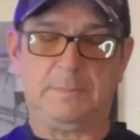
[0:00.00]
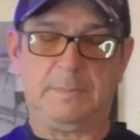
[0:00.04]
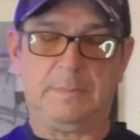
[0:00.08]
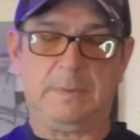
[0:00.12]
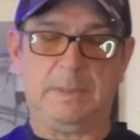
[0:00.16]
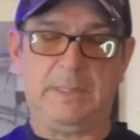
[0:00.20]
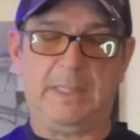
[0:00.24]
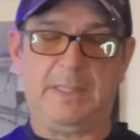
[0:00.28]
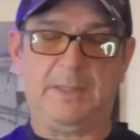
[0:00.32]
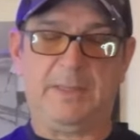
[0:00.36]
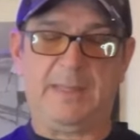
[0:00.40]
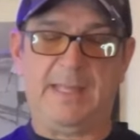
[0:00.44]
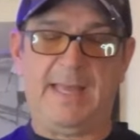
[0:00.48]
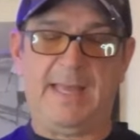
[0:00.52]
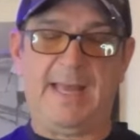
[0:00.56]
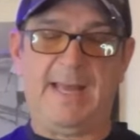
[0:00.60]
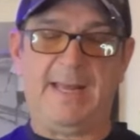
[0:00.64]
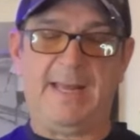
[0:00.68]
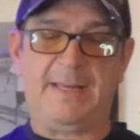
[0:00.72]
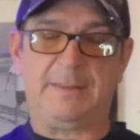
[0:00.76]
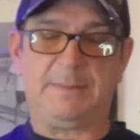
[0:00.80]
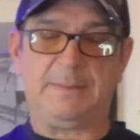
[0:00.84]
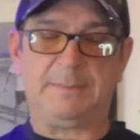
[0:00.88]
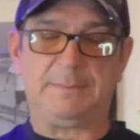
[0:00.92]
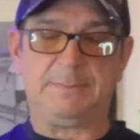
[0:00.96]
Like
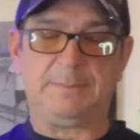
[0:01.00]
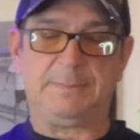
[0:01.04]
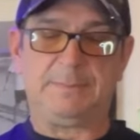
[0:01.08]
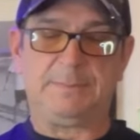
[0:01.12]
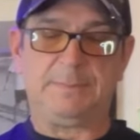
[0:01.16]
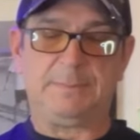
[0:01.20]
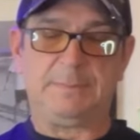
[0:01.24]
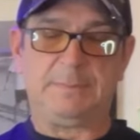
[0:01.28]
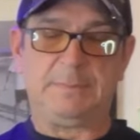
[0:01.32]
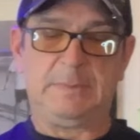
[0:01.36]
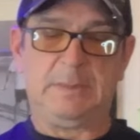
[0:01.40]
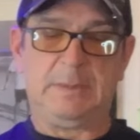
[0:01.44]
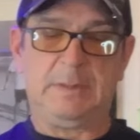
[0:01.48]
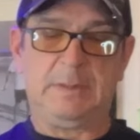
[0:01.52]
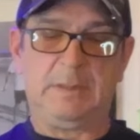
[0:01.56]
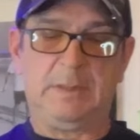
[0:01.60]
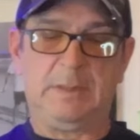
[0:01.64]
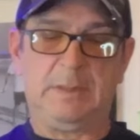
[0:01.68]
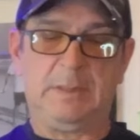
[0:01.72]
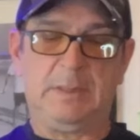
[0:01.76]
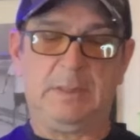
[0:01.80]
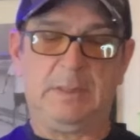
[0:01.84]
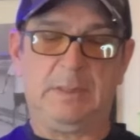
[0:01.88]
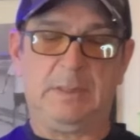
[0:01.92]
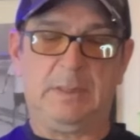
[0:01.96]
that.
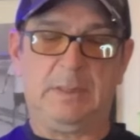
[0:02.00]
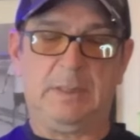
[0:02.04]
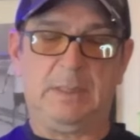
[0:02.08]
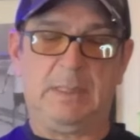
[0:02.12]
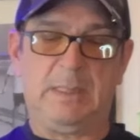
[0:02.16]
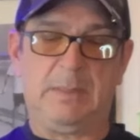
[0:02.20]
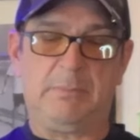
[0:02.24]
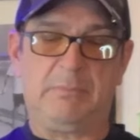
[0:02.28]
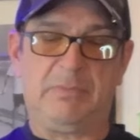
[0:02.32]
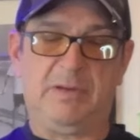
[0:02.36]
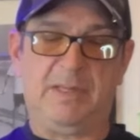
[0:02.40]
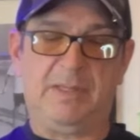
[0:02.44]
And